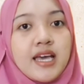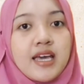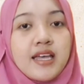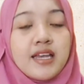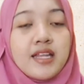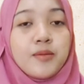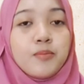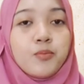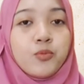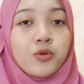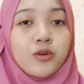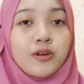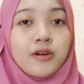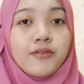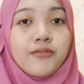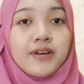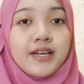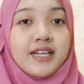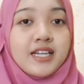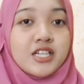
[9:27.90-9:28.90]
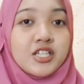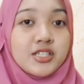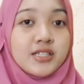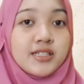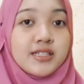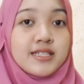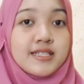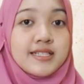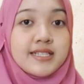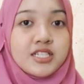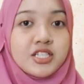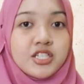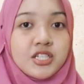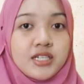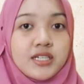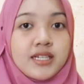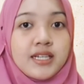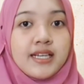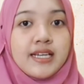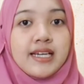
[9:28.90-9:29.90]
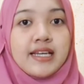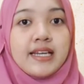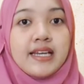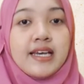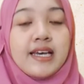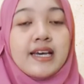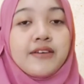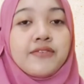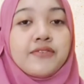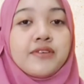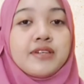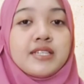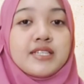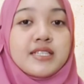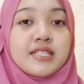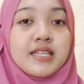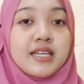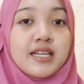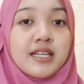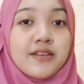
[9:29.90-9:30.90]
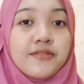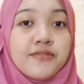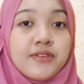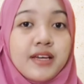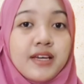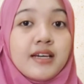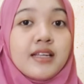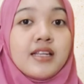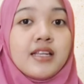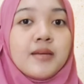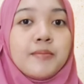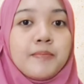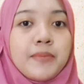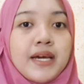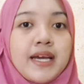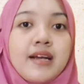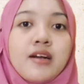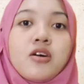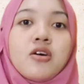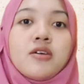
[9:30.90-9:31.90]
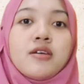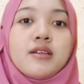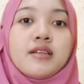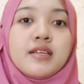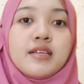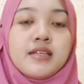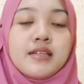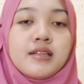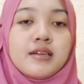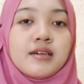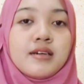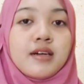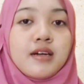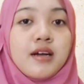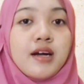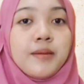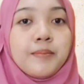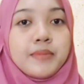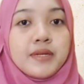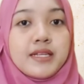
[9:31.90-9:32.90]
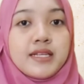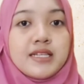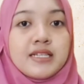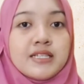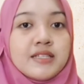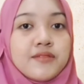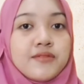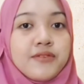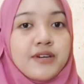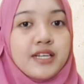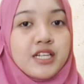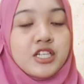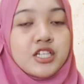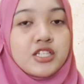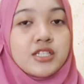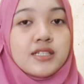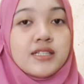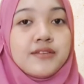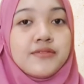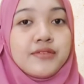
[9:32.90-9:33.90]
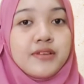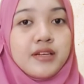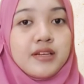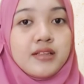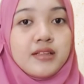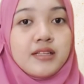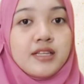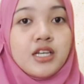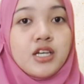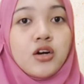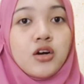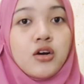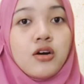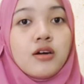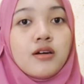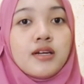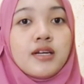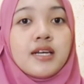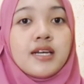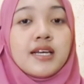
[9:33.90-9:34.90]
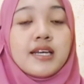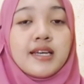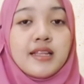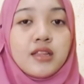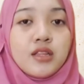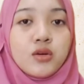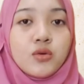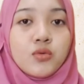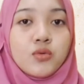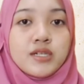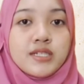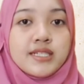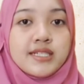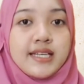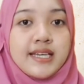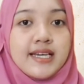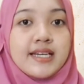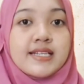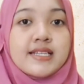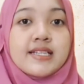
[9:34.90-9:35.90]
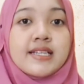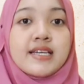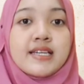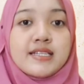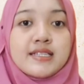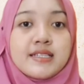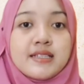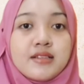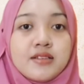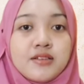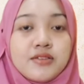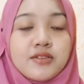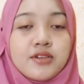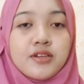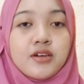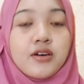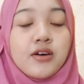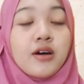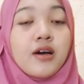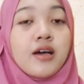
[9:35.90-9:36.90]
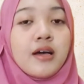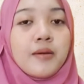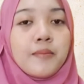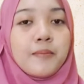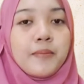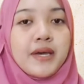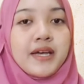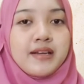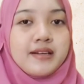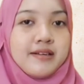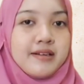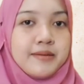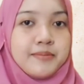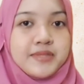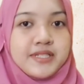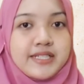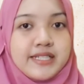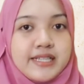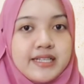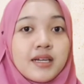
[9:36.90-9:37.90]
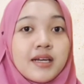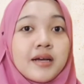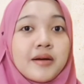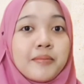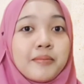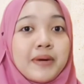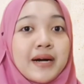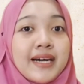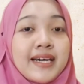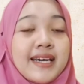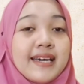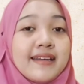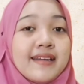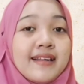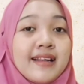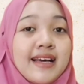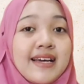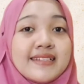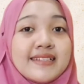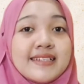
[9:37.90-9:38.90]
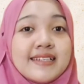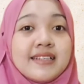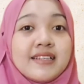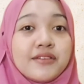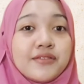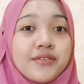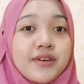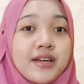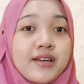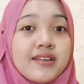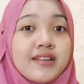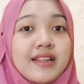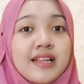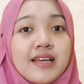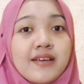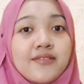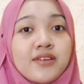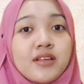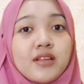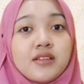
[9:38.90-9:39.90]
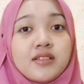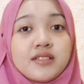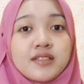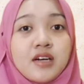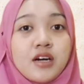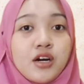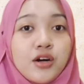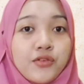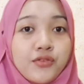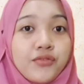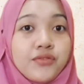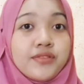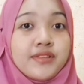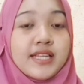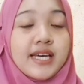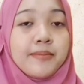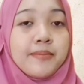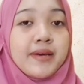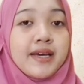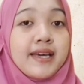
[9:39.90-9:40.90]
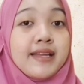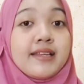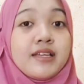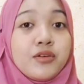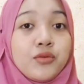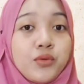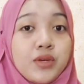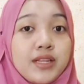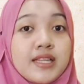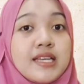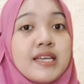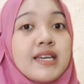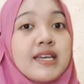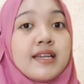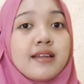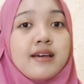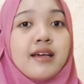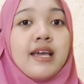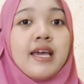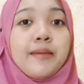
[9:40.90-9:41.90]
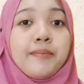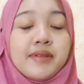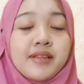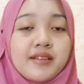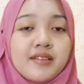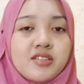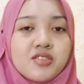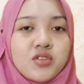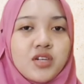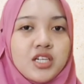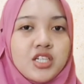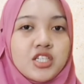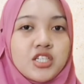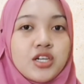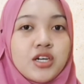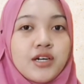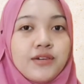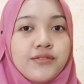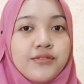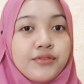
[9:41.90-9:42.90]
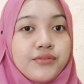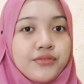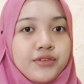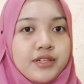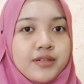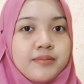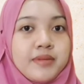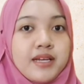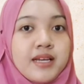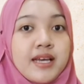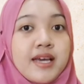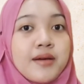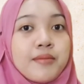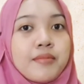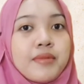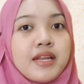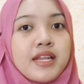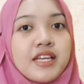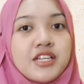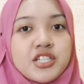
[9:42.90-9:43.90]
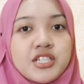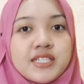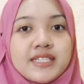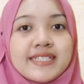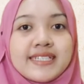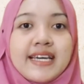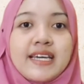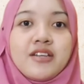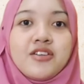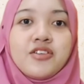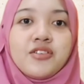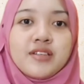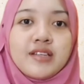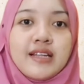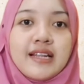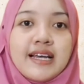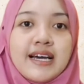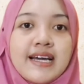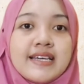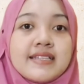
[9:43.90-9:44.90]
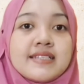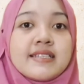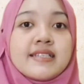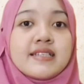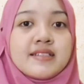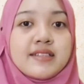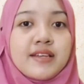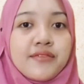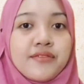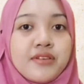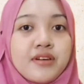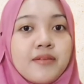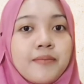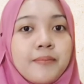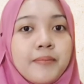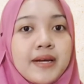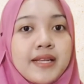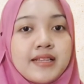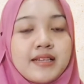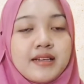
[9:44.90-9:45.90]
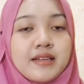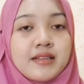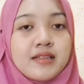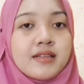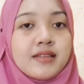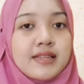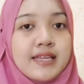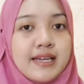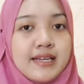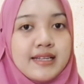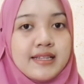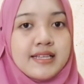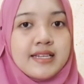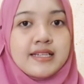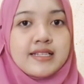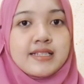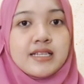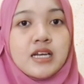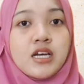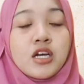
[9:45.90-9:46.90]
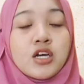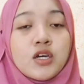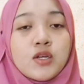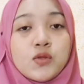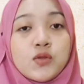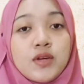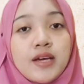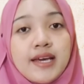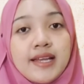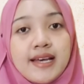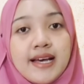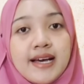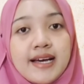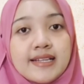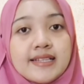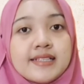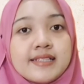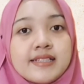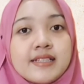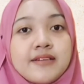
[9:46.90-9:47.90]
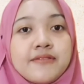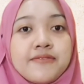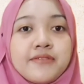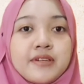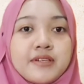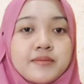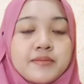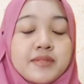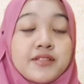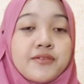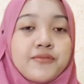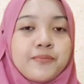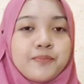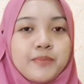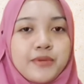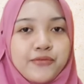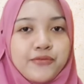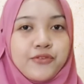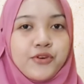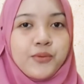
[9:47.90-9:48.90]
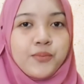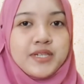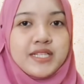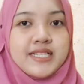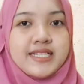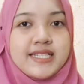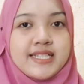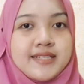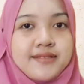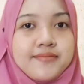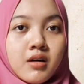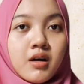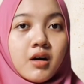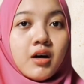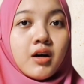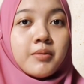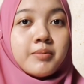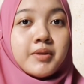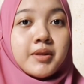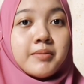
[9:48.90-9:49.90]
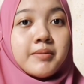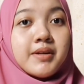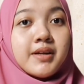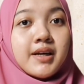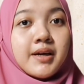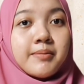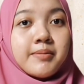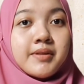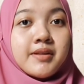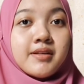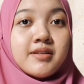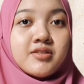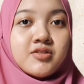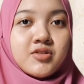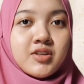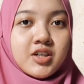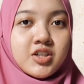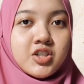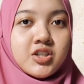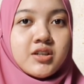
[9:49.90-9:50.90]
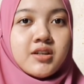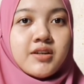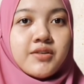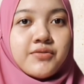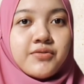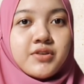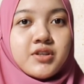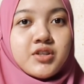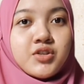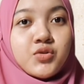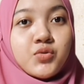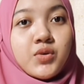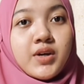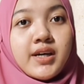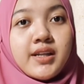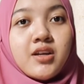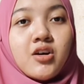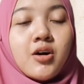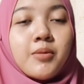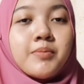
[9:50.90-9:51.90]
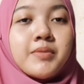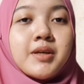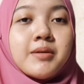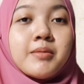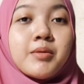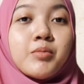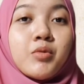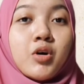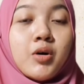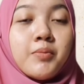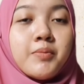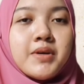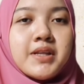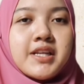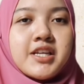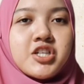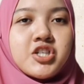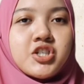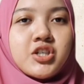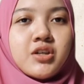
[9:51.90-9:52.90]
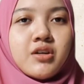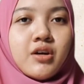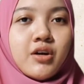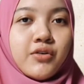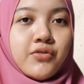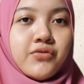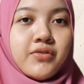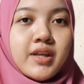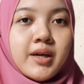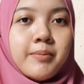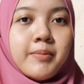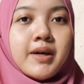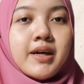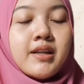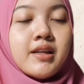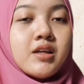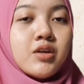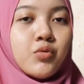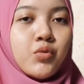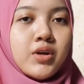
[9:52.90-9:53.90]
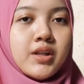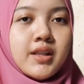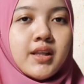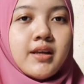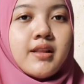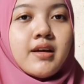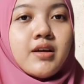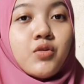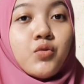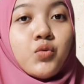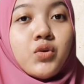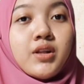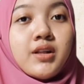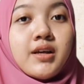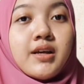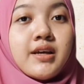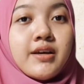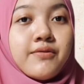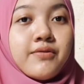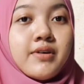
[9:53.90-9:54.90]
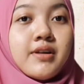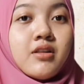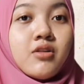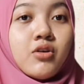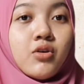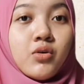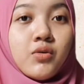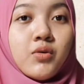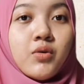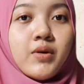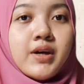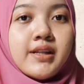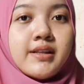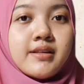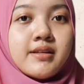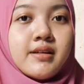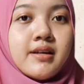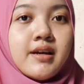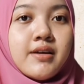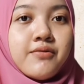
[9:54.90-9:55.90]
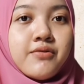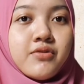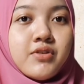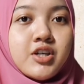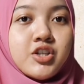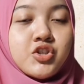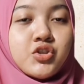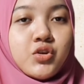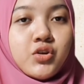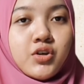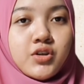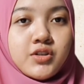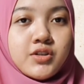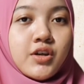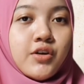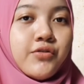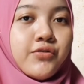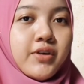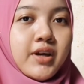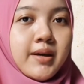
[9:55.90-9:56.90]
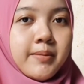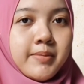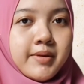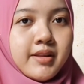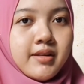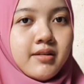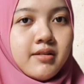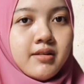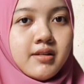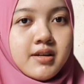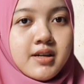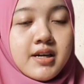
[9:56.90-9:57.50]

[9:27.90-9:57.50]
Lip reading: Any poor financial decision can have a significant impact on either a company's financial difficulty or, in the worst case scenario, bankruptcy. By analyzing the varied levels of debt and equity in a capital structure of the firm, managers can utilize several particular techniques to enhance the firm's performance. Optimal capital structure refers to any optimum combination of debt and equity that will give a lower weighted average cost of capital.